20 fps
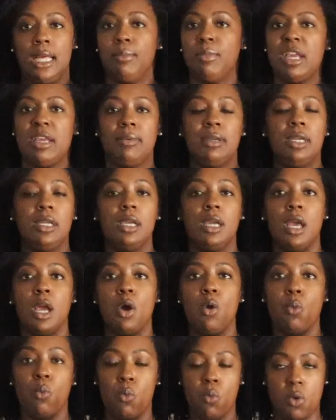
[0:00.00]
Maybe
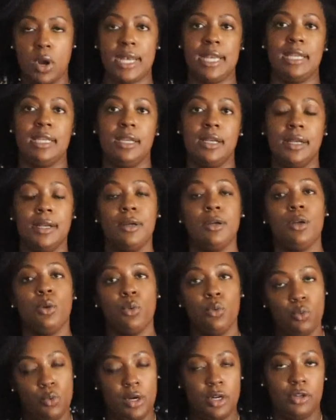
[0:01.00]
one a year,
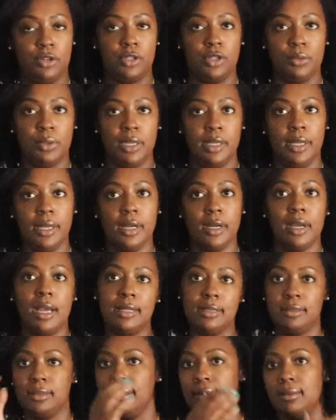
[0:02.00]
one or two a year.
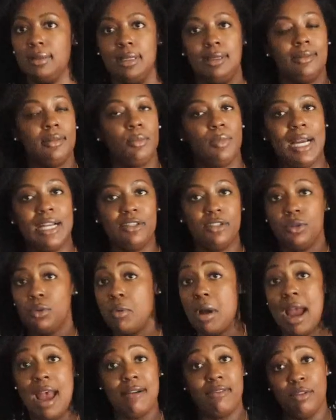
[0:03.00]
And so these are my
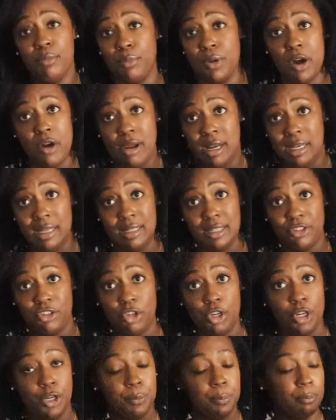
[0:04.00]
two. I haven't bought any this
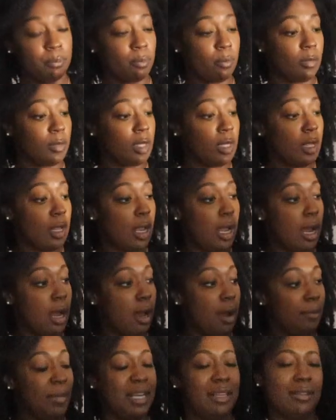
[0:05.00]
year
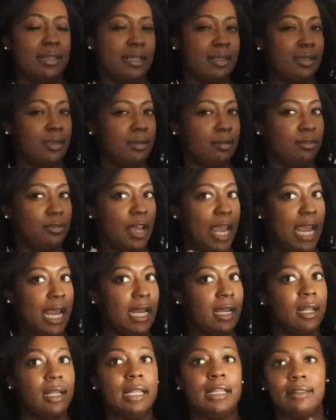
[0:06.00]
um, in this
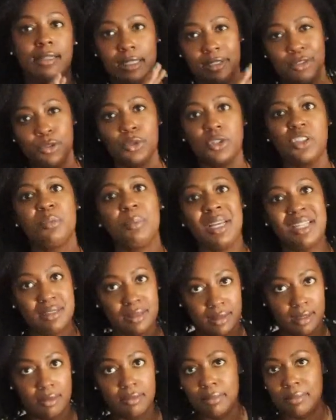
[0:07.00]
vein. Like these are
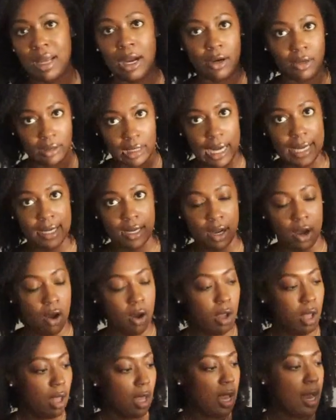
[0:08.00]
expensive. I'm not gonna lie to y'all.